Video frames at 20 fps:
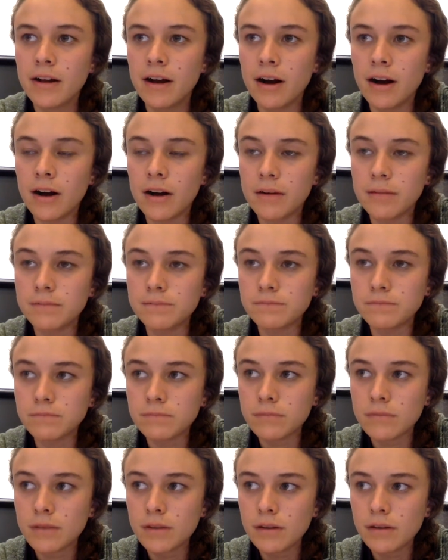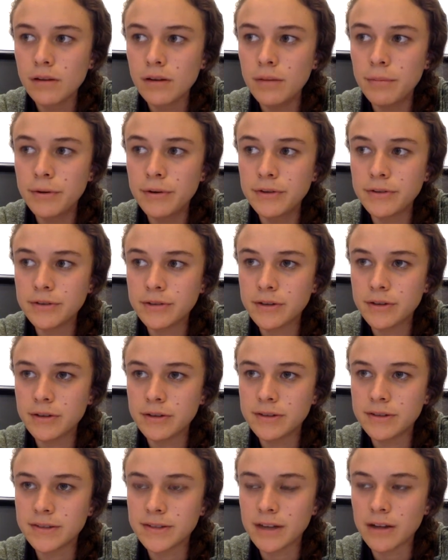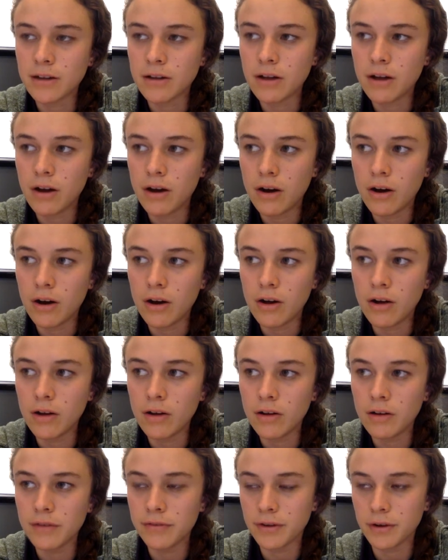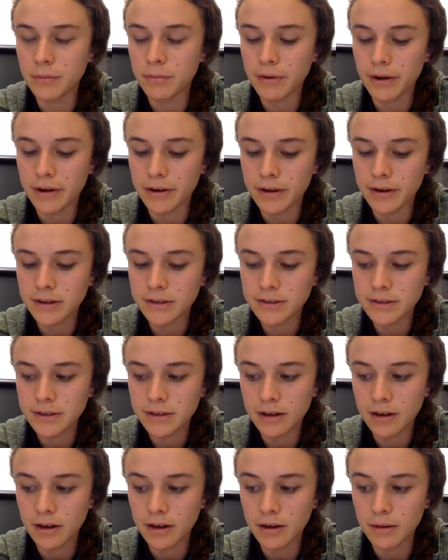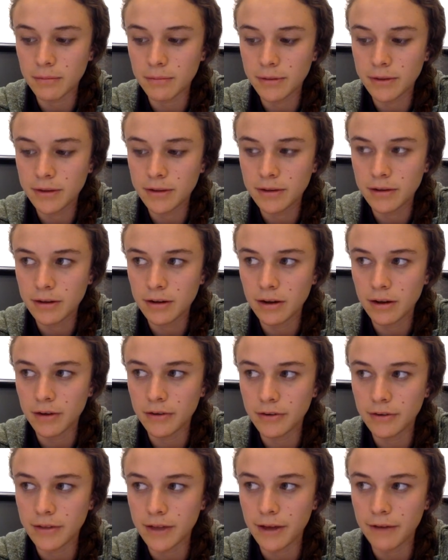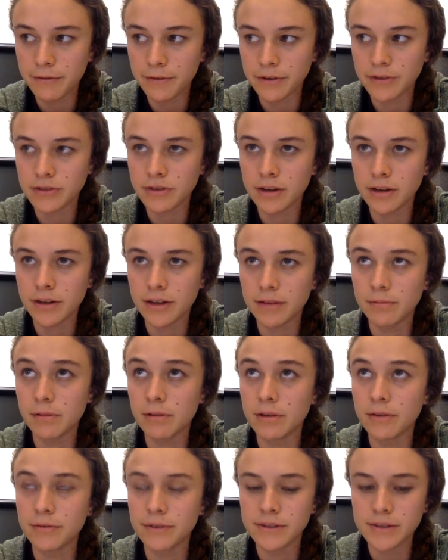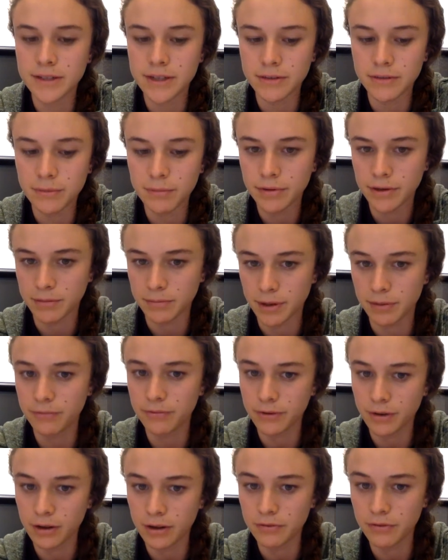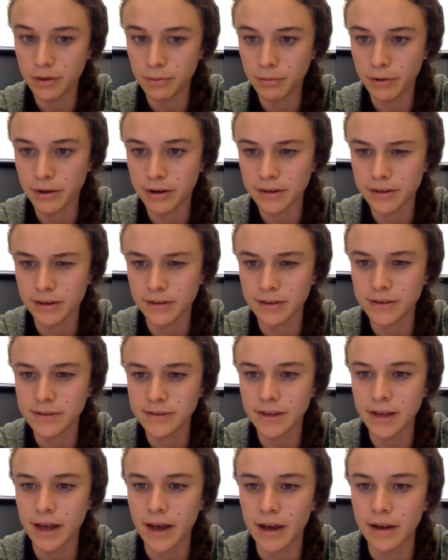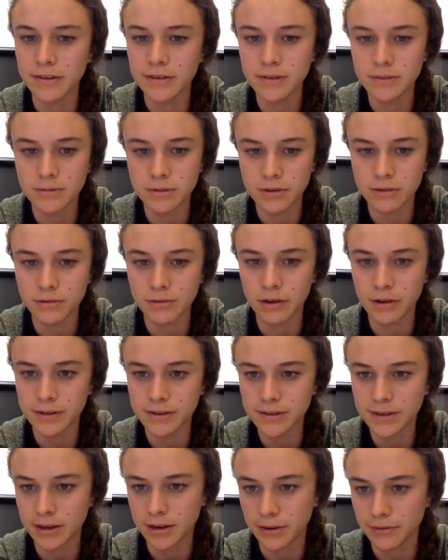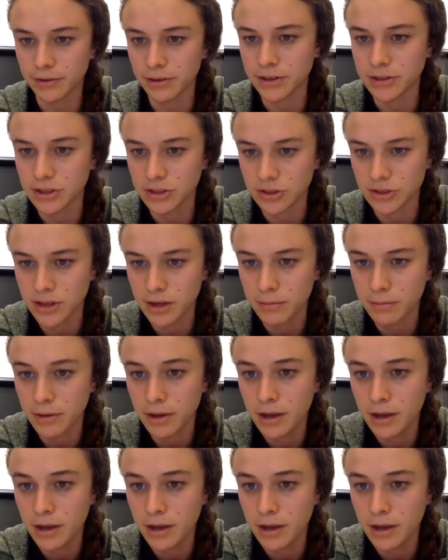a producer could sell all of their product under that fair trade label and receive a premium for all of their product unless they had some sort of long-standing relationship.